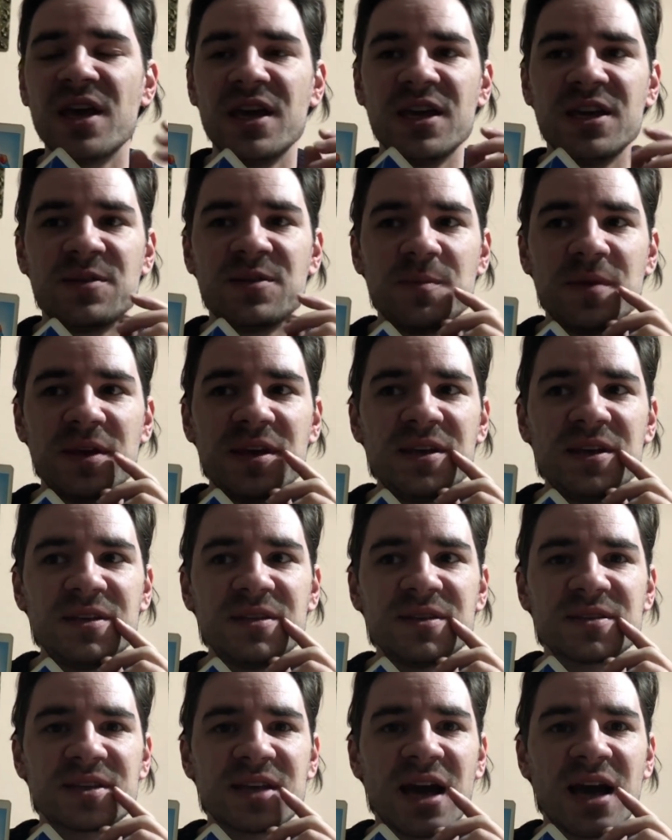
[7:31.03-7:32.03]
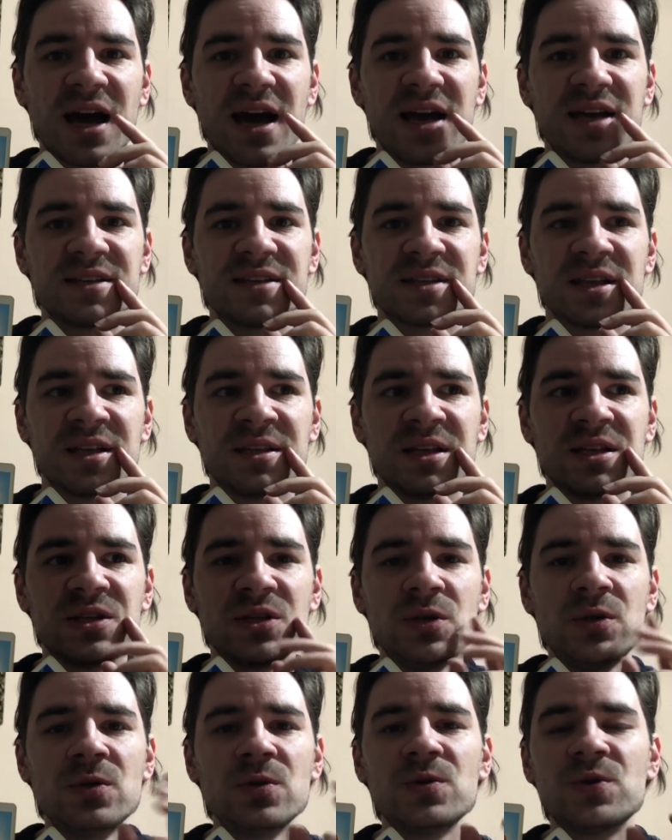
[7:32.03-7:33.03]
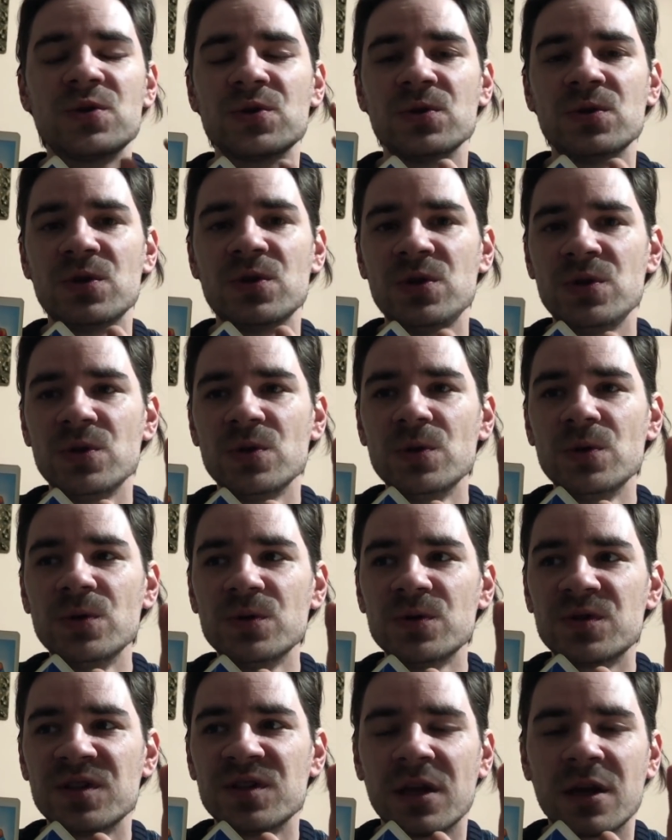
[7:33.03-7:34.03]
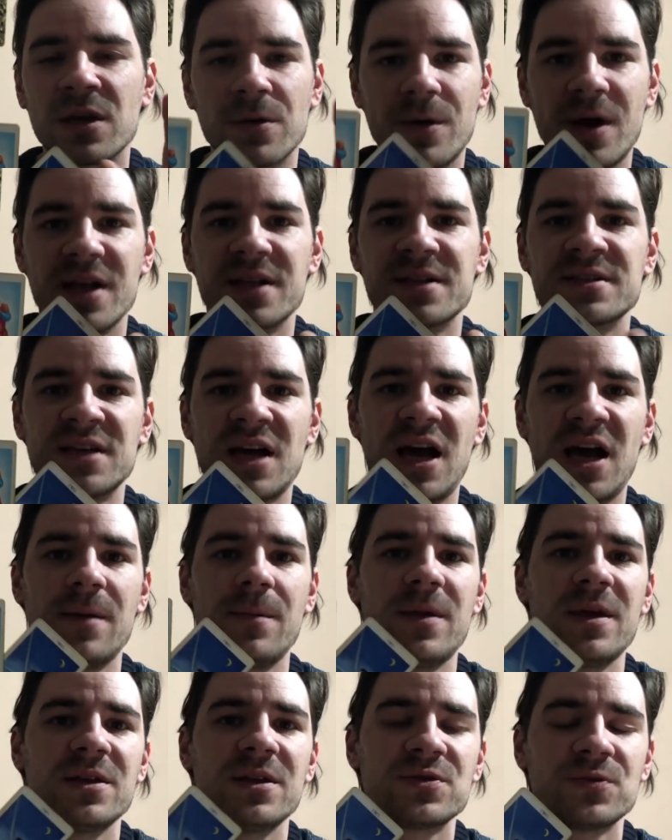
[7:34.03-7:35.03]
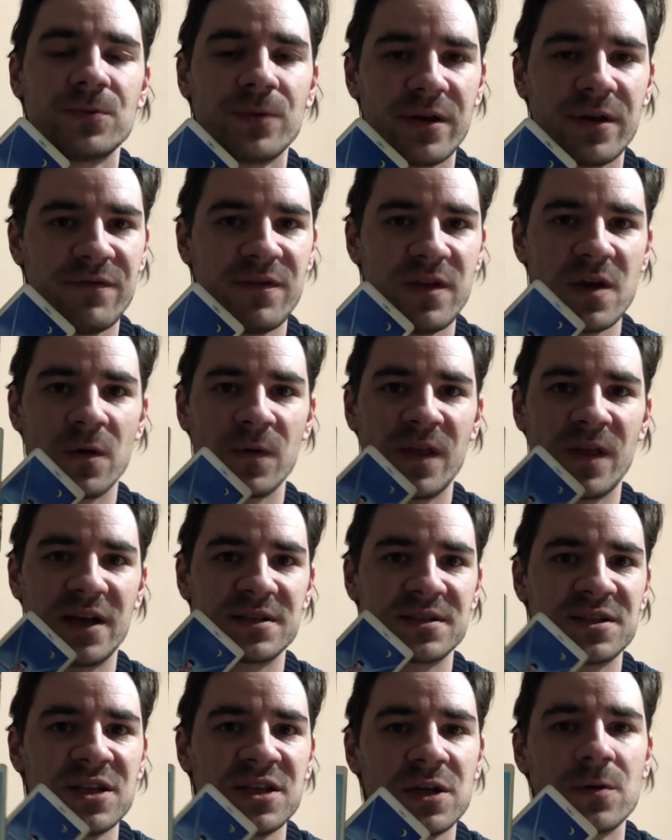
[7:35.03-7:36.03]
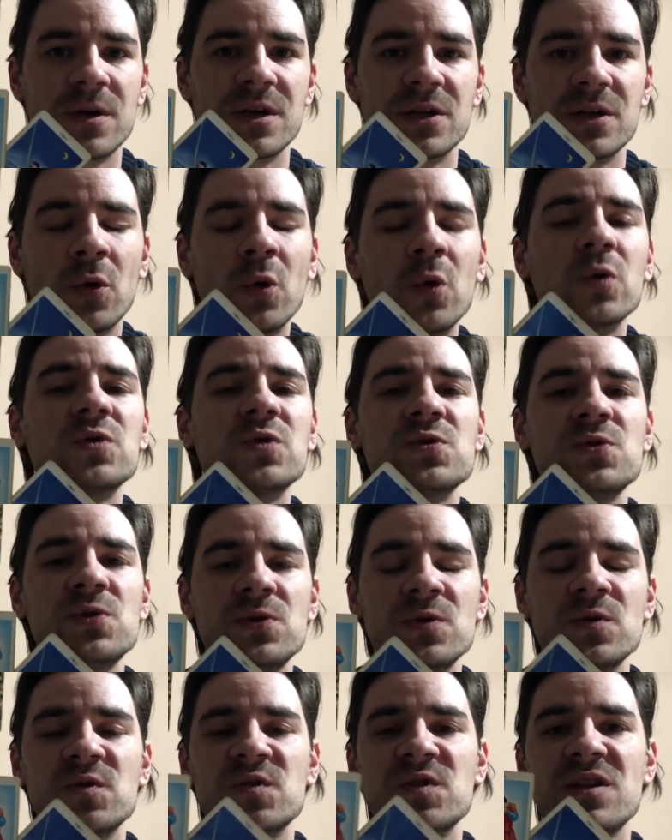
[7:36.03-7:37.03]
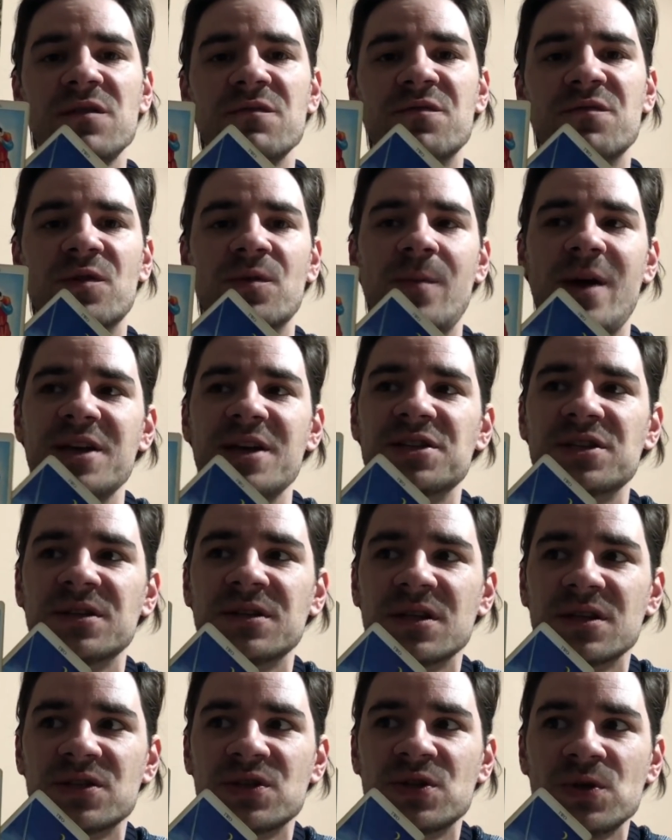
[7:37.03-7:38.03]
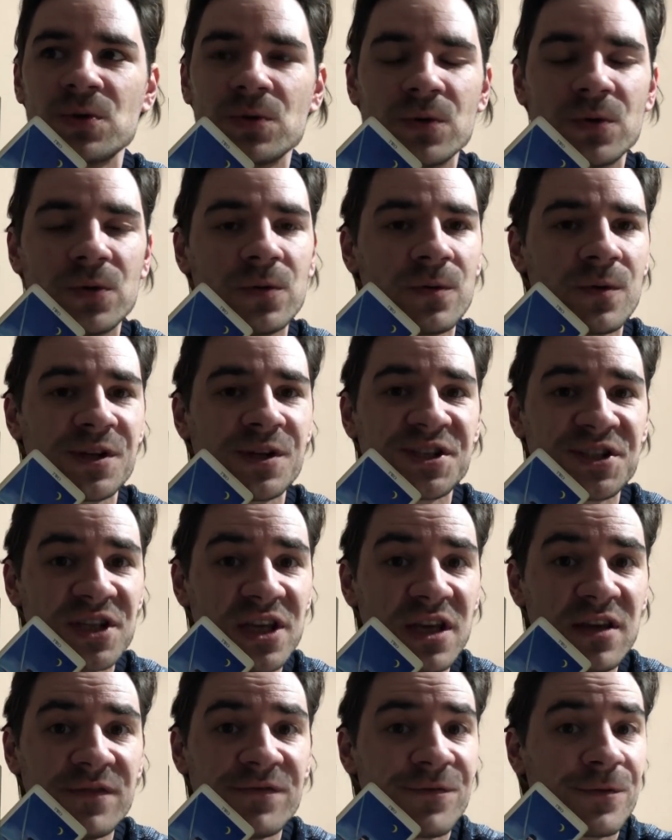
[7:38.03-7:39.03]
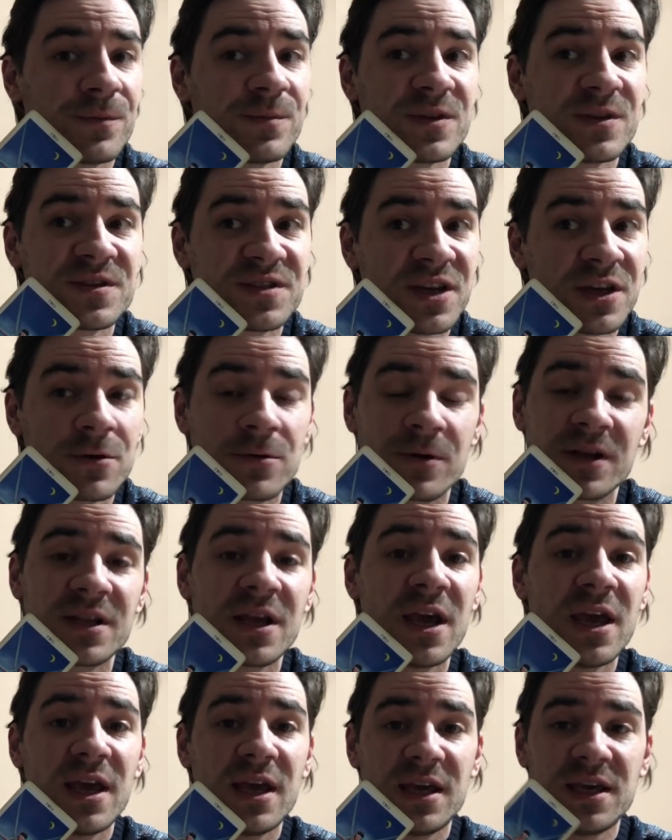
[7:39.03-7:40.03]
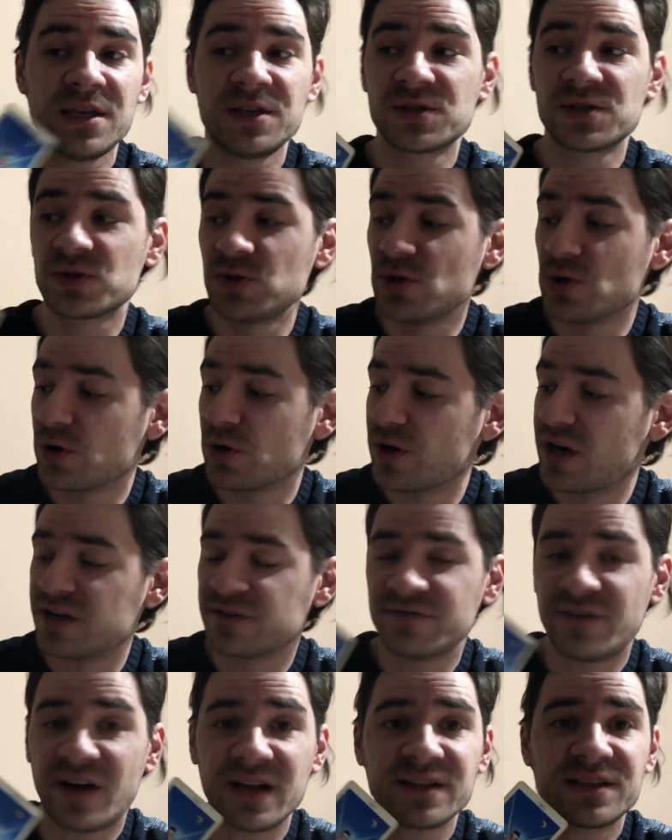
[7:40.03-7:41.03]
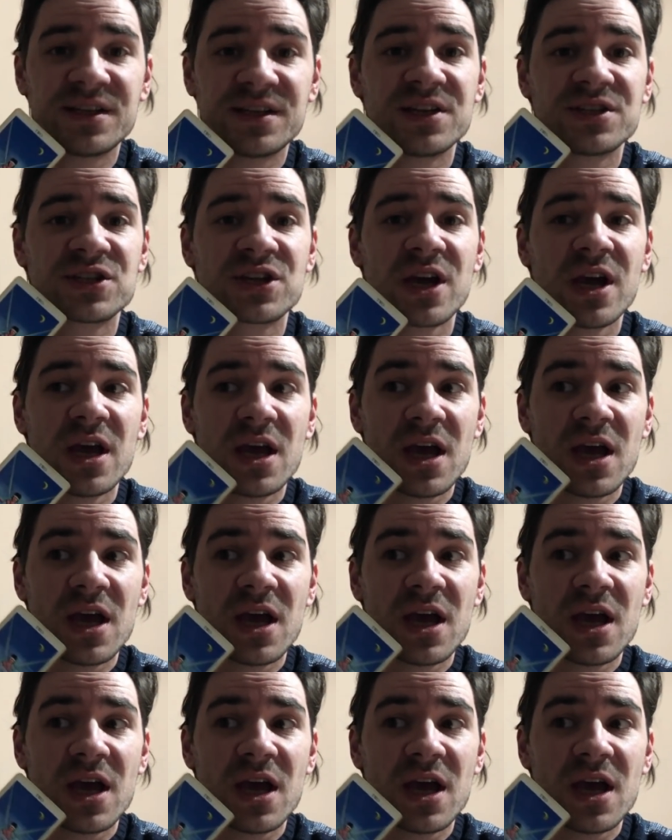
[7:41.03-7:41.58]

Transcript: It means, guys, that you should use the correct timing to reveal that secret or to use the information that you receive from the secret into your advantage.